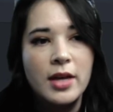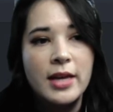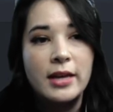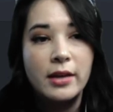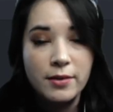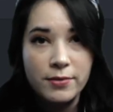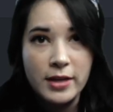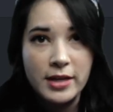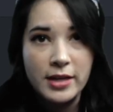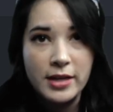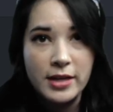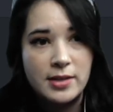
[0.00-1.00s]
If they
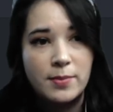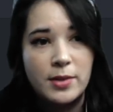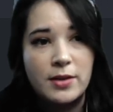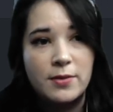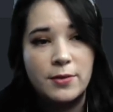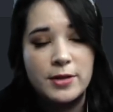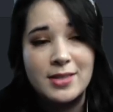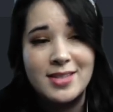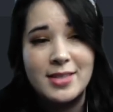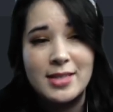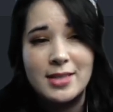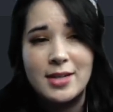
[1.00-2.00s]
give us something, for
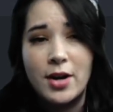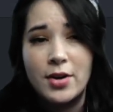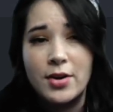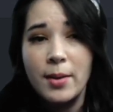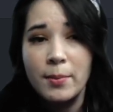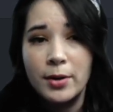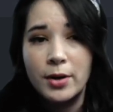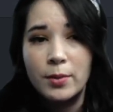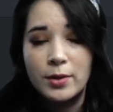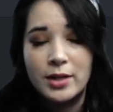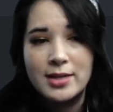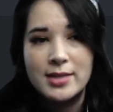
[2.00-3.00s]
instance, that's not a number,
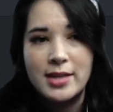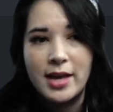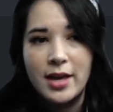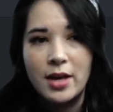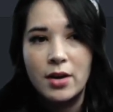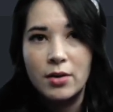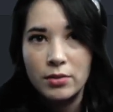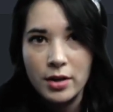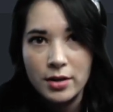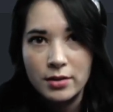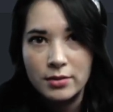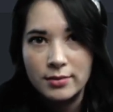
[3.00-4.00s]
we're going to say, oh
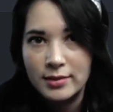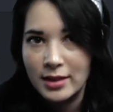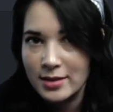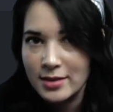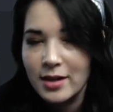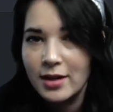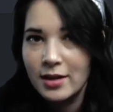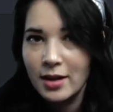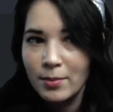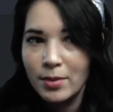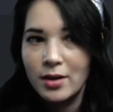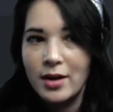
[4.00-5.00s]
no, that's not a
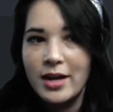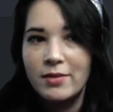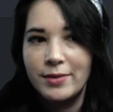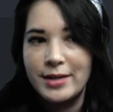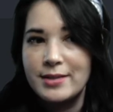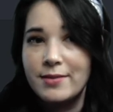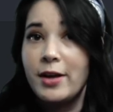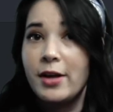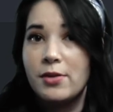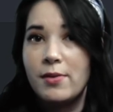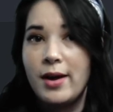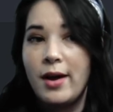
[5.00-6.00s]
number, and raise a
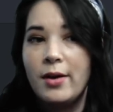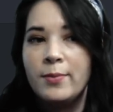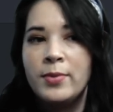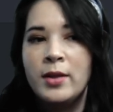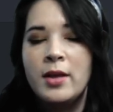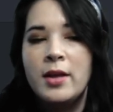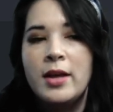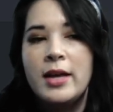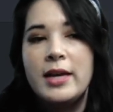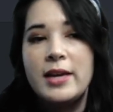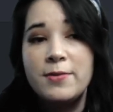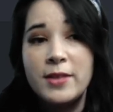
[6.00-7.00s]
value error.
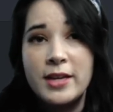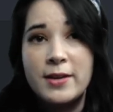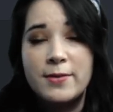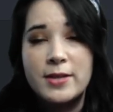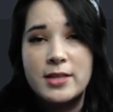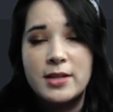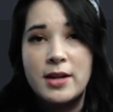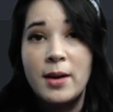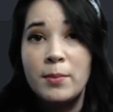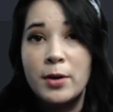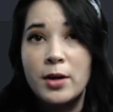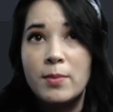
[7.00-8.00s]
If they give us a
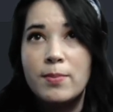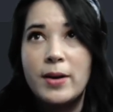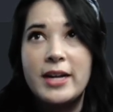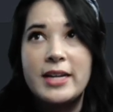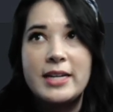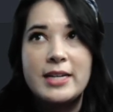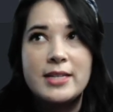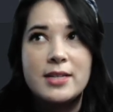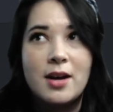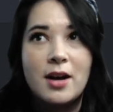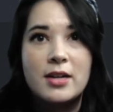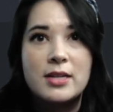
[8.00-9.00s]
number, but it is
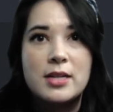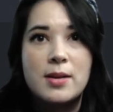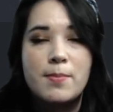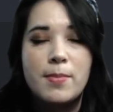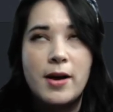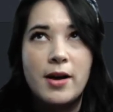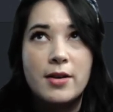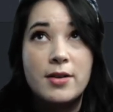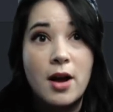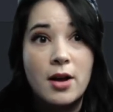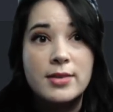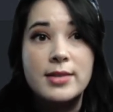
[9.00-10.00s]
not
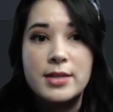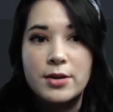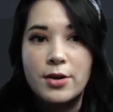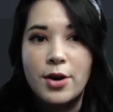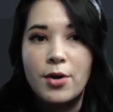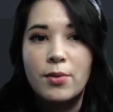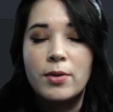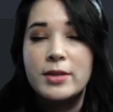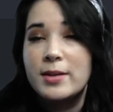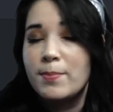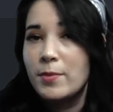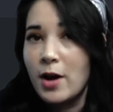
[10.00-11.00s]
non-zero,
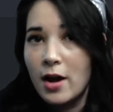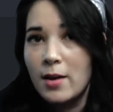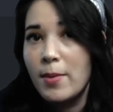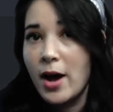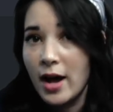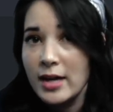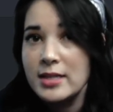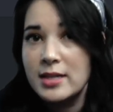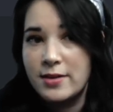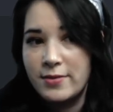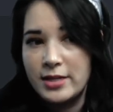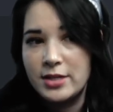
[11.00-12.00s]
it's not a
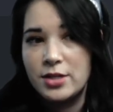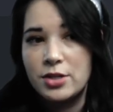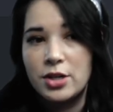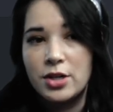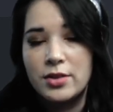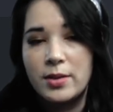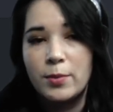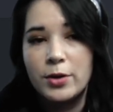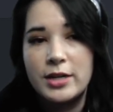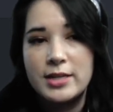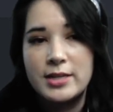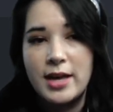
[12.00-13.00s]
positive integer, then we're
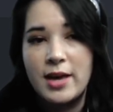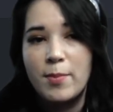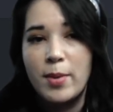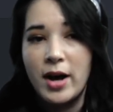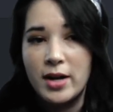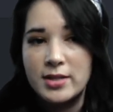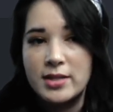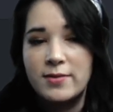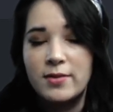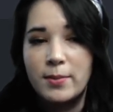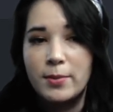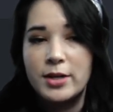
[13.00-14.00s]
going to say positive
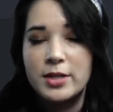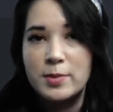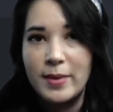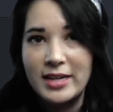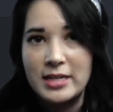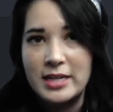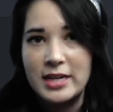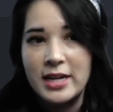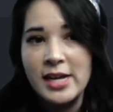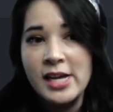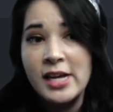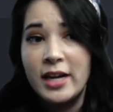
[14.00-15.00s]
number expected.
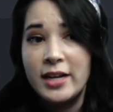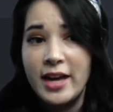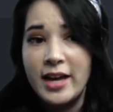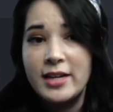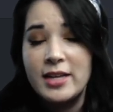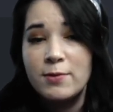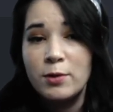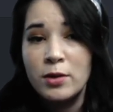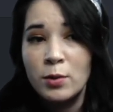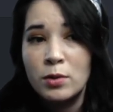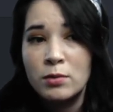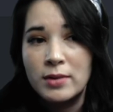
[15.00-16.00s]
Again, even
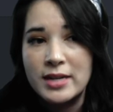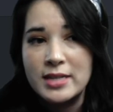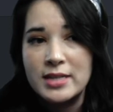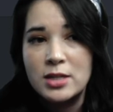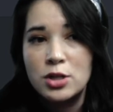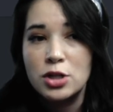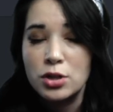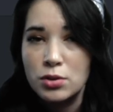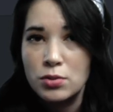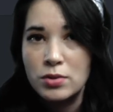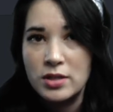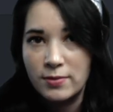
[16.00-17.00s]
though we're raising
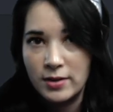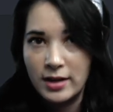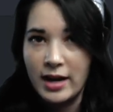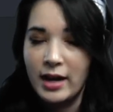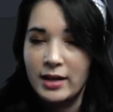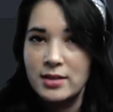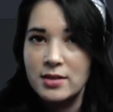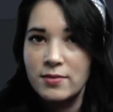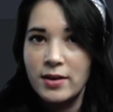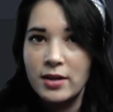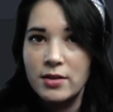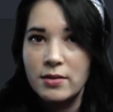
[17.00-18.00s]
two different kinds of
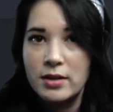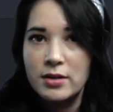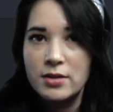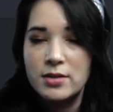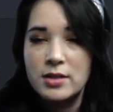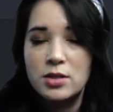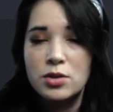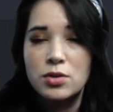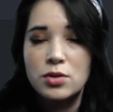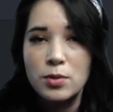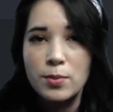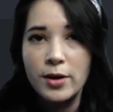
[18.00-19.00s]
value errors, it's
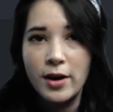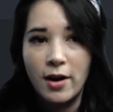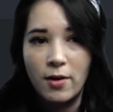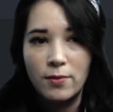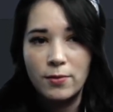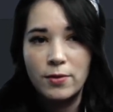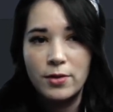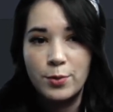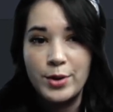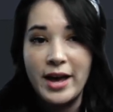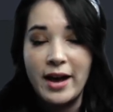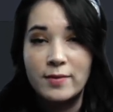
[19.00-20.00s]
super helpful that
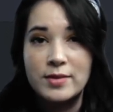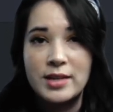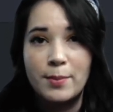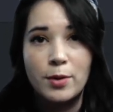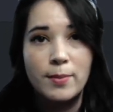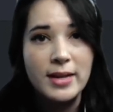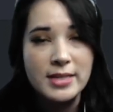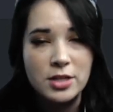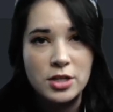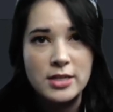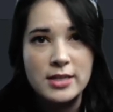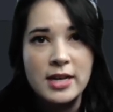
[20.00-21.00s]
we have separate
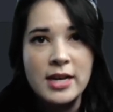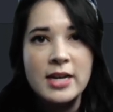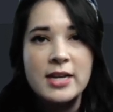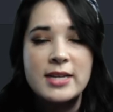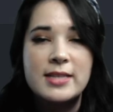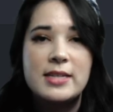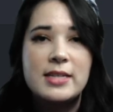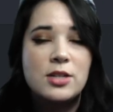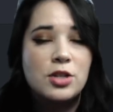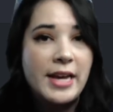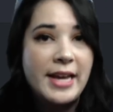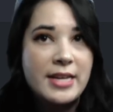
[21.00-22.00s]
messages, because in
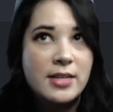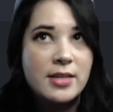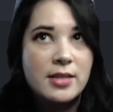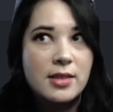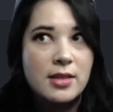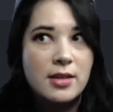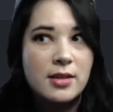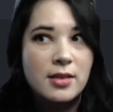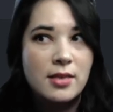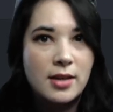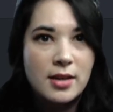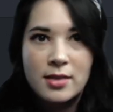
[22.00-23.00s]
each case, the
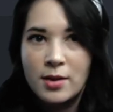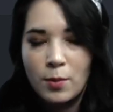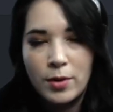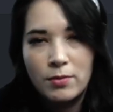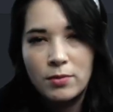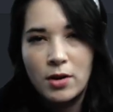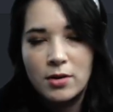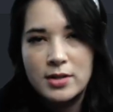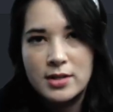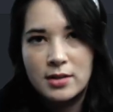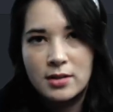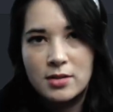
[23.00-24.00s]
thing that went wrong is
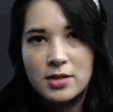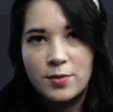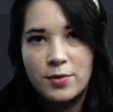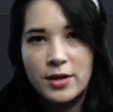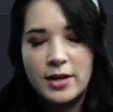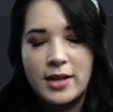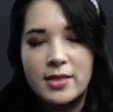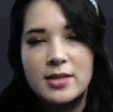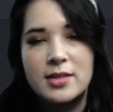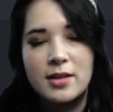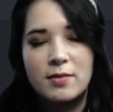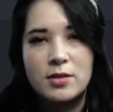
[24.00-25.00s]
a little different, and
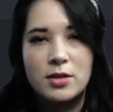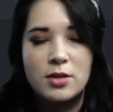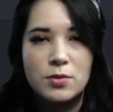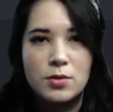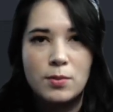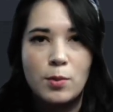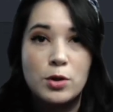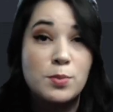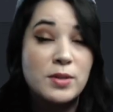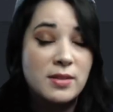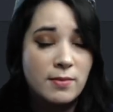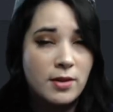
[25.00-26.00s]
this gives the user more
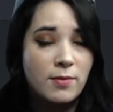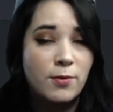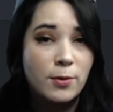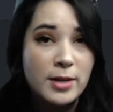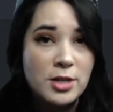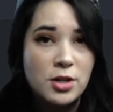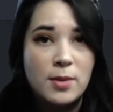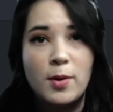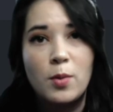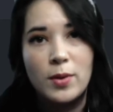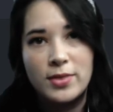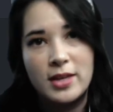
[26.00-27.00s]
specific information
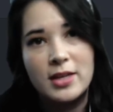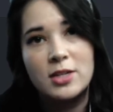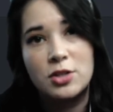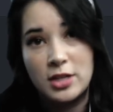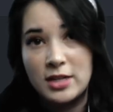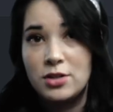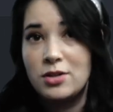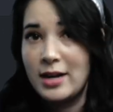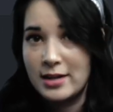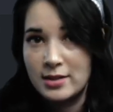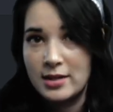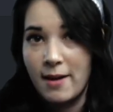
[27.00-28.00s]
about what they can change
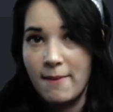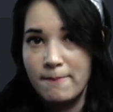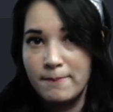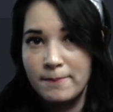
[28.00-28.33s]
next time.